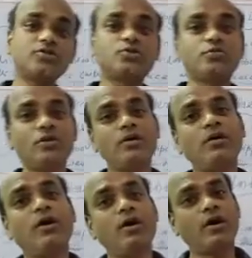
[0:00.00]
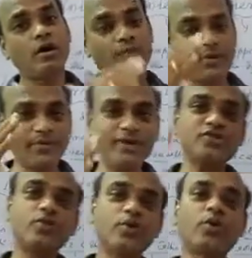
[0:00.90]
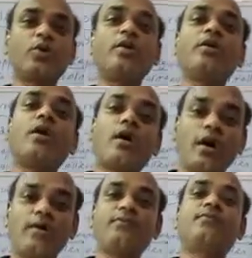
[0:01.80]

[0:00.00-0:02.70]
to the device controller of